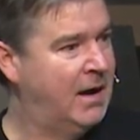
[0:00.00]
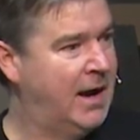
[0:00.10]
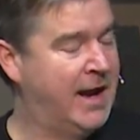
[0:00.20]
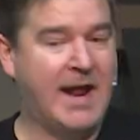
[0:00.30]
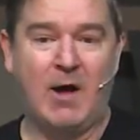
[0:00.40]

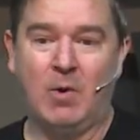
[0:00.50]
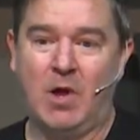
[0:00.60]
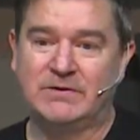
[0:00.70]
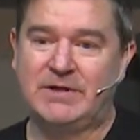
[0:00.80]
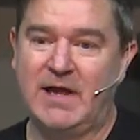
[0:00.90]
and
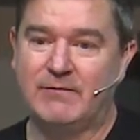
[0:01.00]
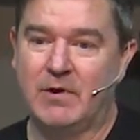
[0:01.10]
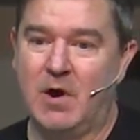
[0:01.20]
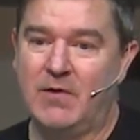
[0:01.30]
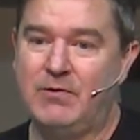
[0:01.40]
outlawed
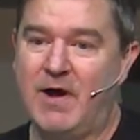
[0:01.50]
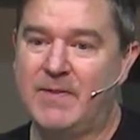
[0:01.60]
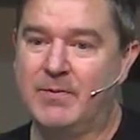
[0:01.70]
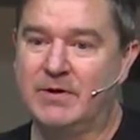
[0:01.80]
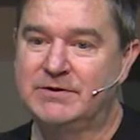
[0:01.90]
slavery all throughout
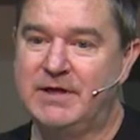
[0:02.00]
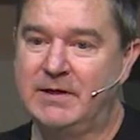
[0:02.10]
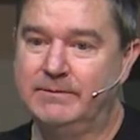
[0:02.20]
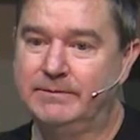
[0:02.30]
the British kingdom.